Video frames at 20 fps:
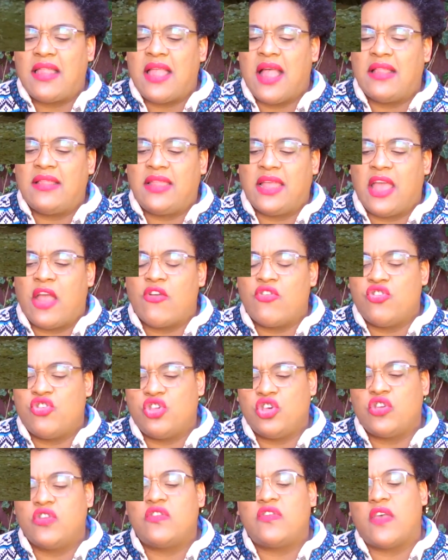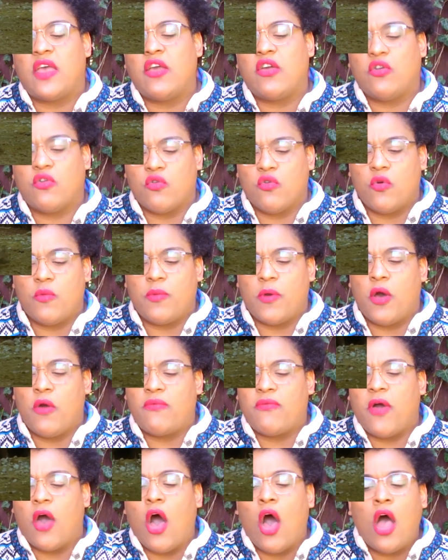that they are just a group
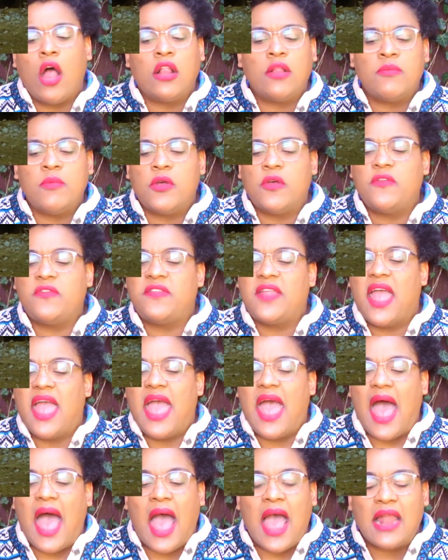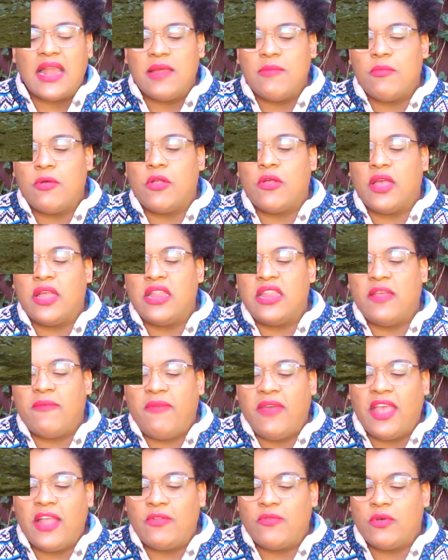of almost animal
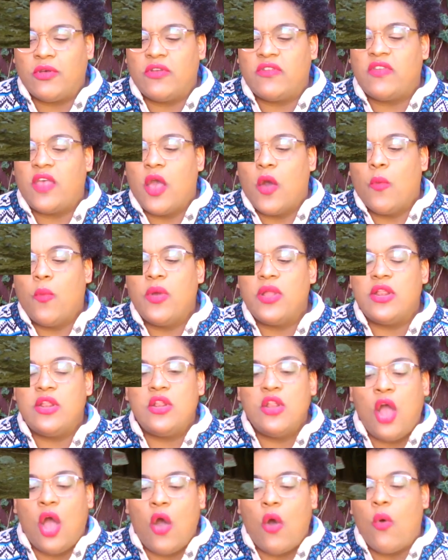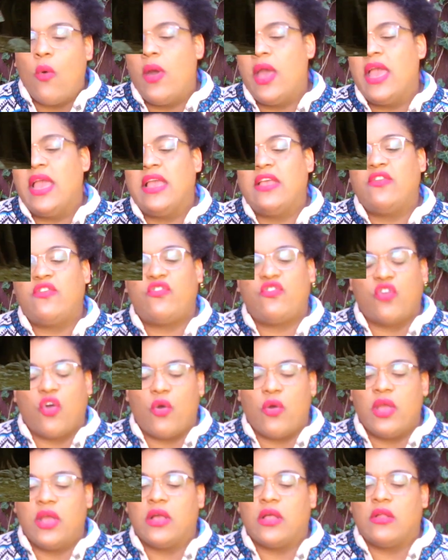individuals with no
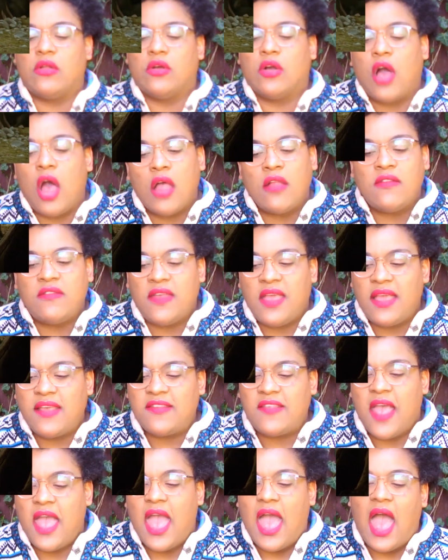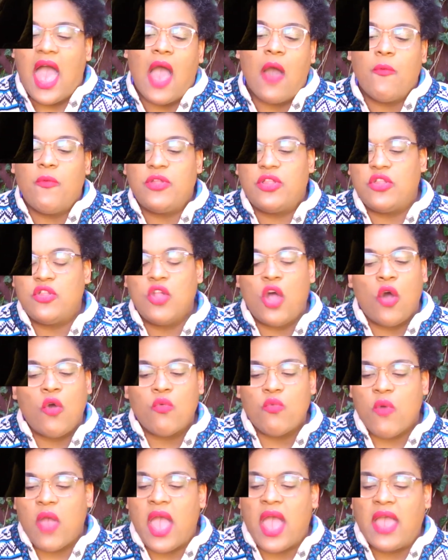historical context and with no
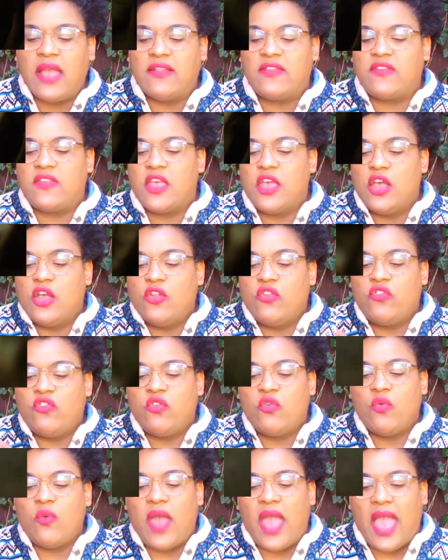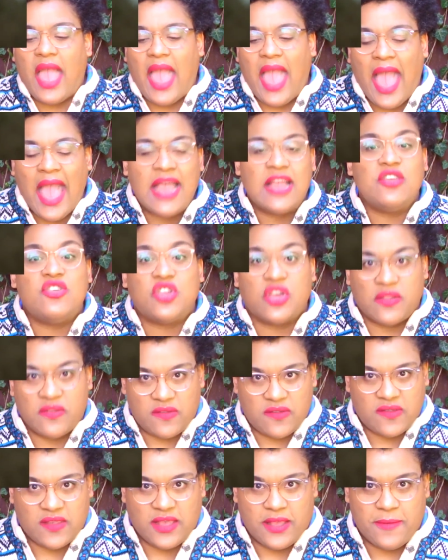rights to
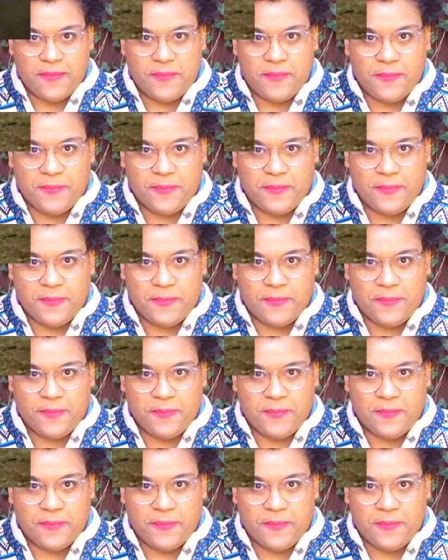agency.